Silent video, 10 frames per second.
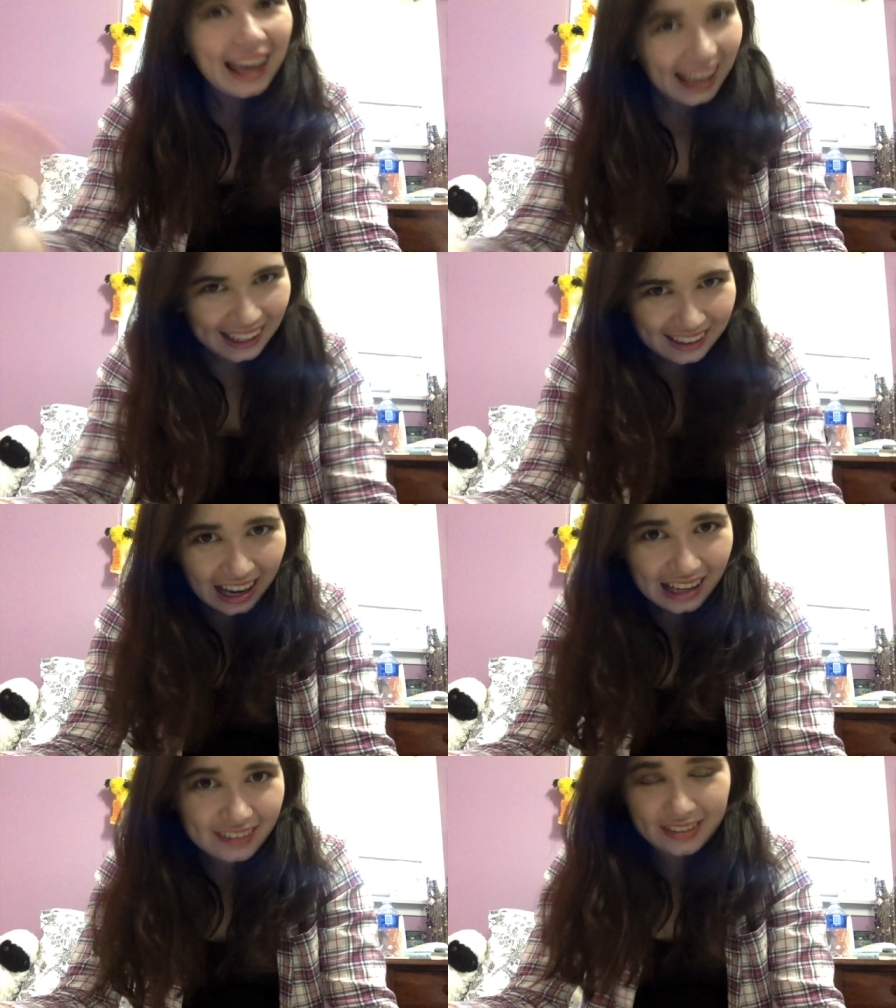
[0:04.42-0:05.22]
Hey
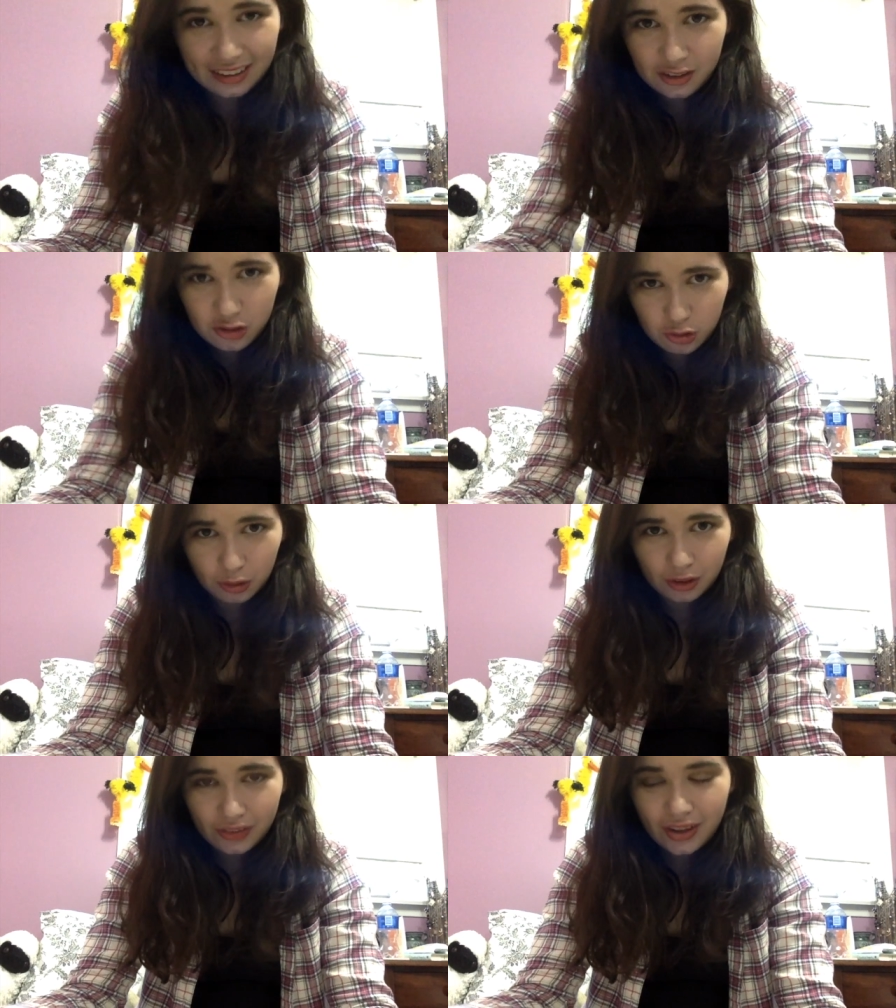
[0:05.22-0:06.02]
guys, it is
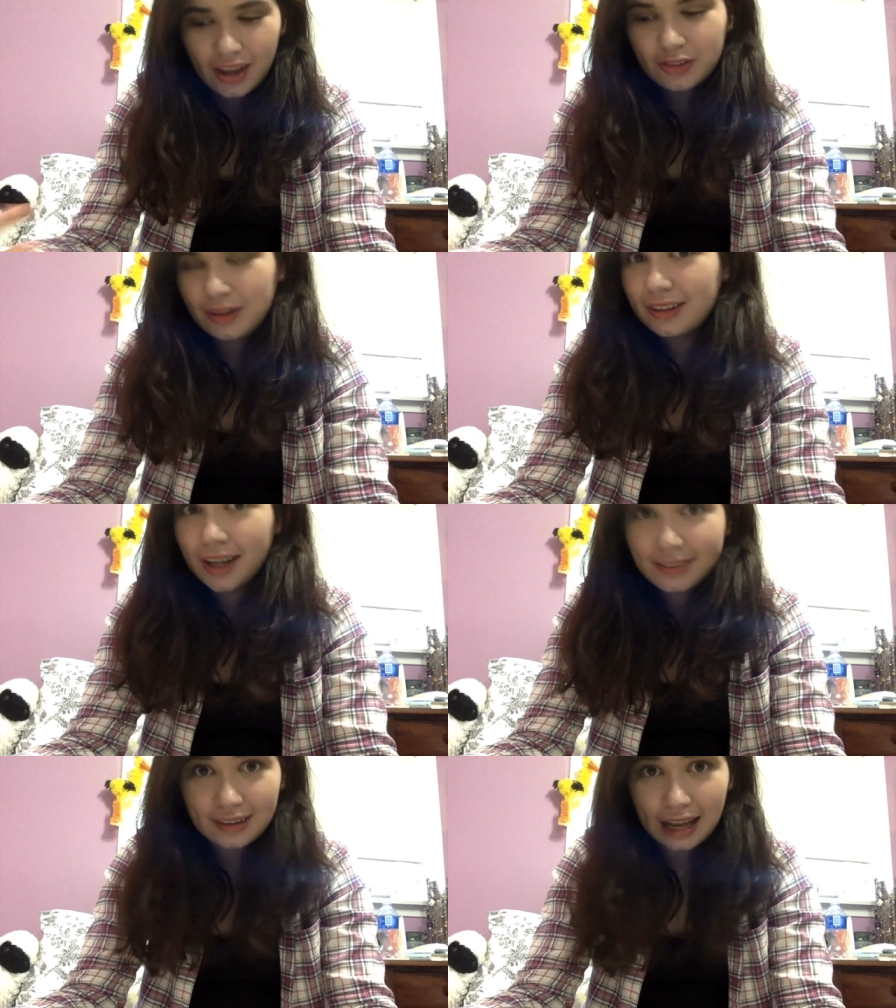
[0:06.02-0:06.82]
Jules. So I
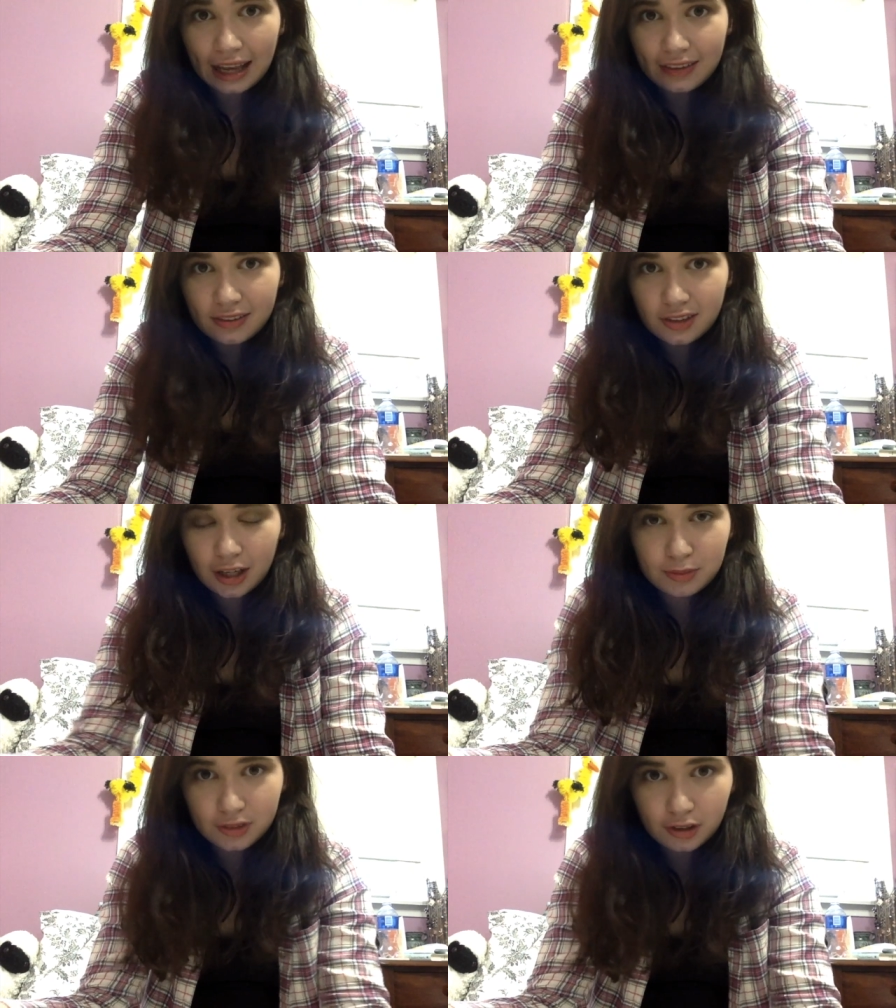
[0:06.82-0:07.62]
thought today, since I
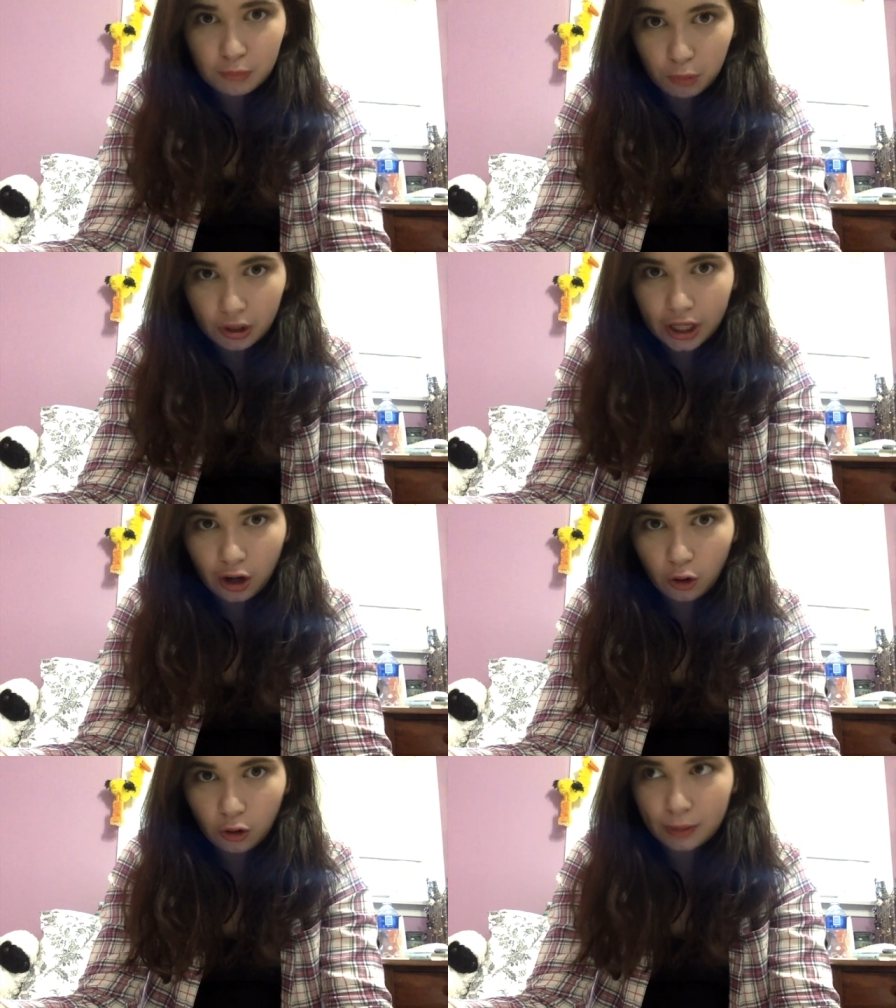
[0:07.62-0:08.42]
am still bored at
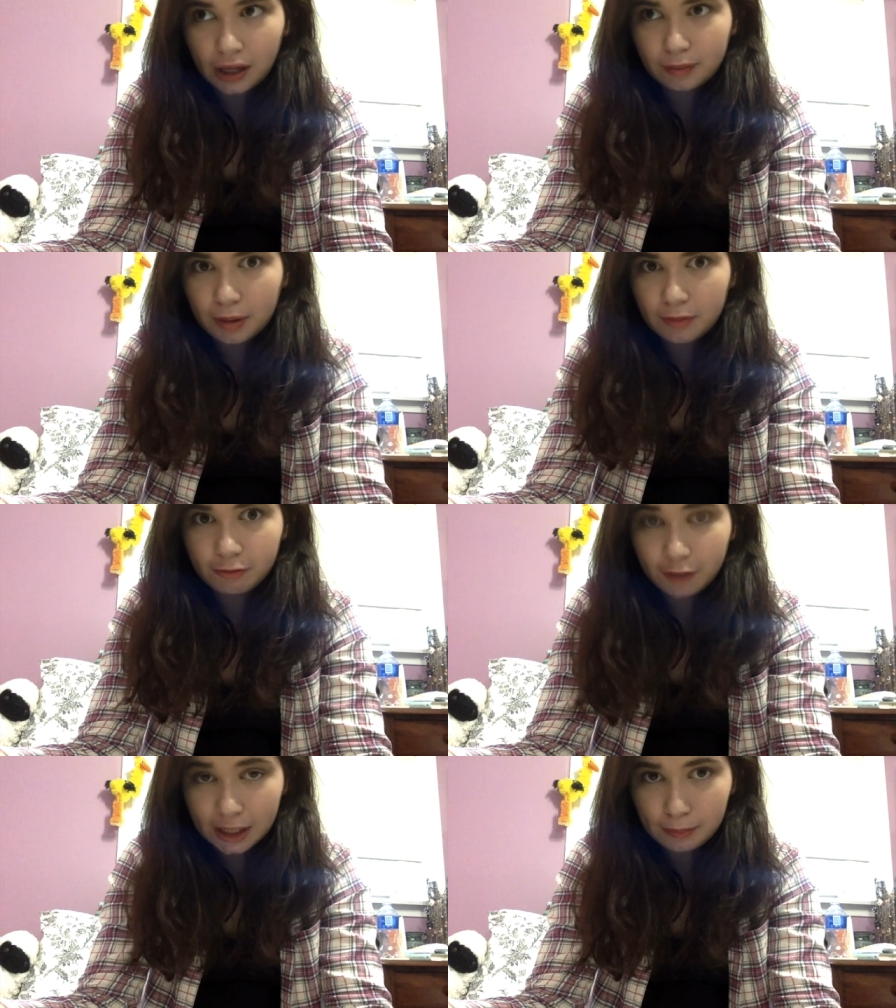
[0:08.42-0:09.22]
home out of my
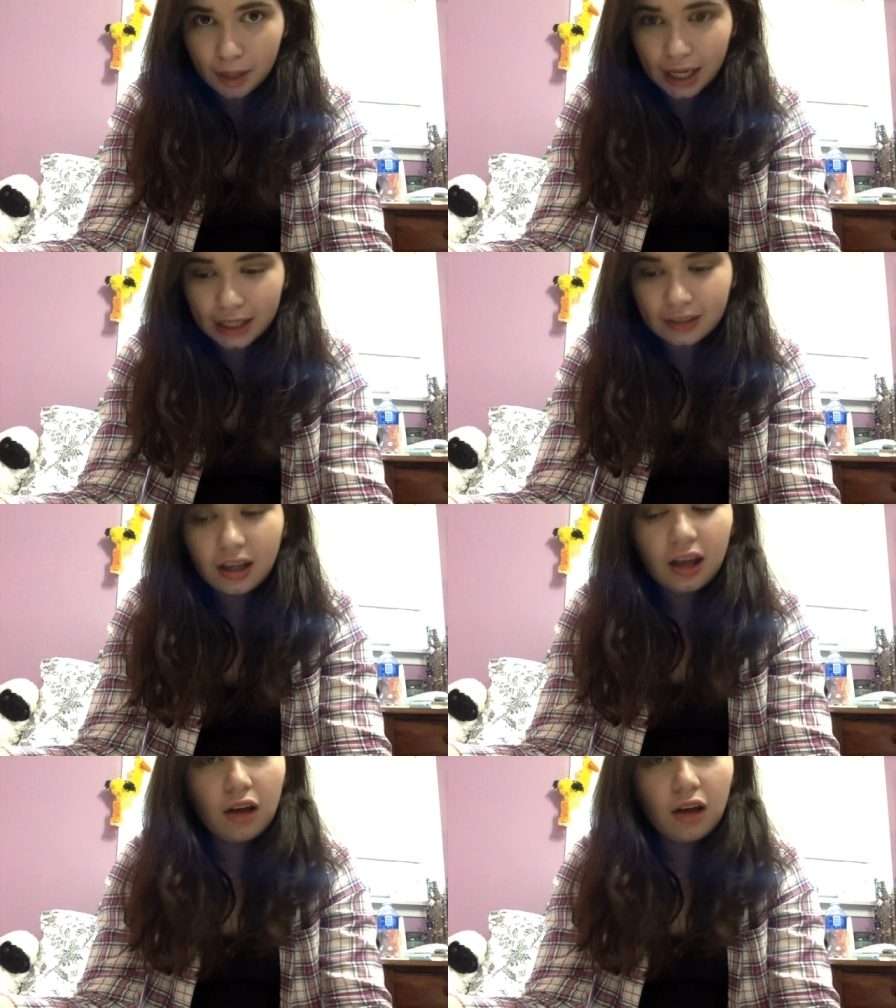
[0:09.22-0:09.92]
freaking mind,